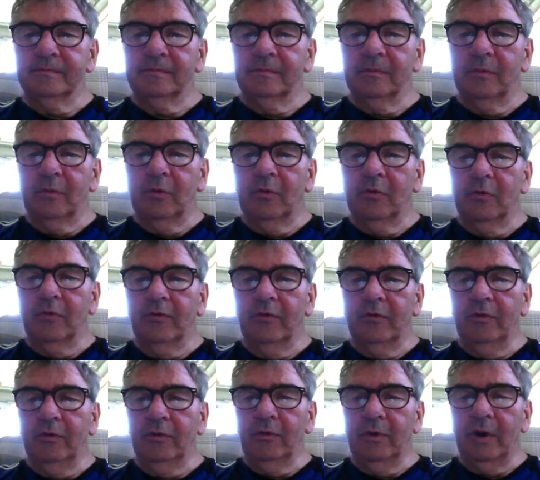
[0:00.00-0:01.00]
Wonderful.
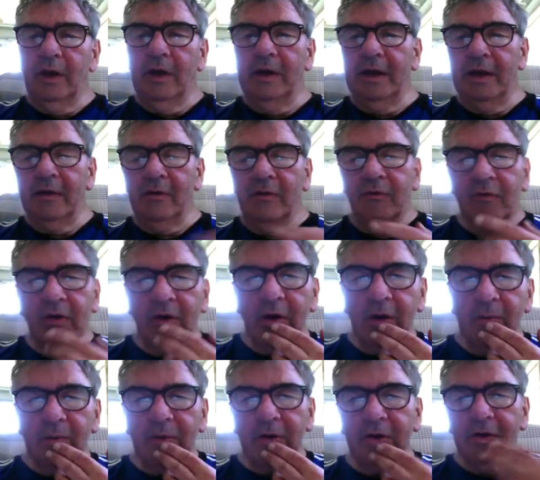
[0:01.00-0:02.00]
And now I'm
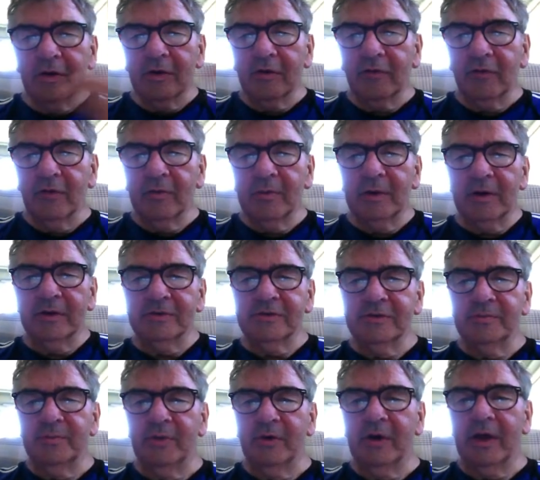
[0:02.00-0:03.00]
looking at the formulas you
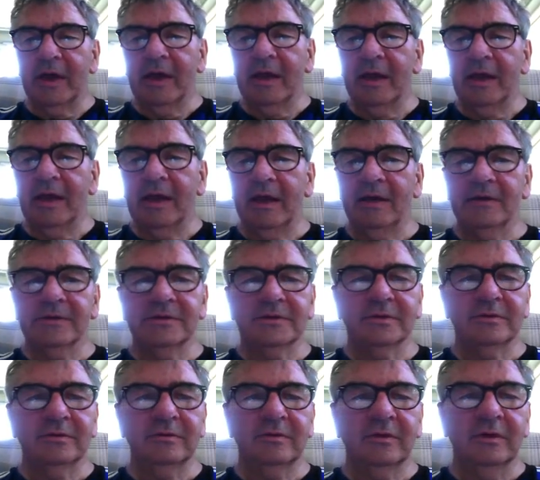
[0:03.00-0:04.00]
put in here
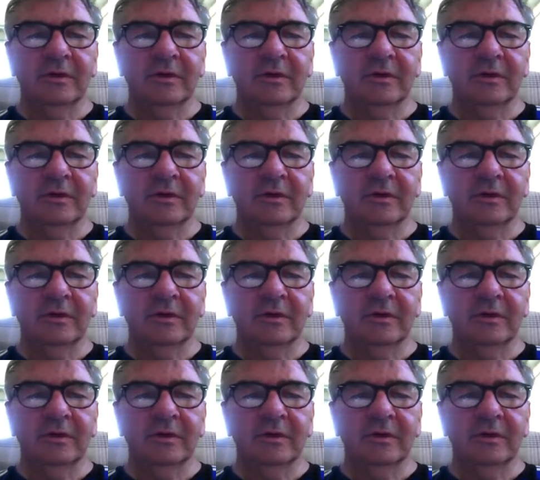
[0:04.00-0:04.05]
to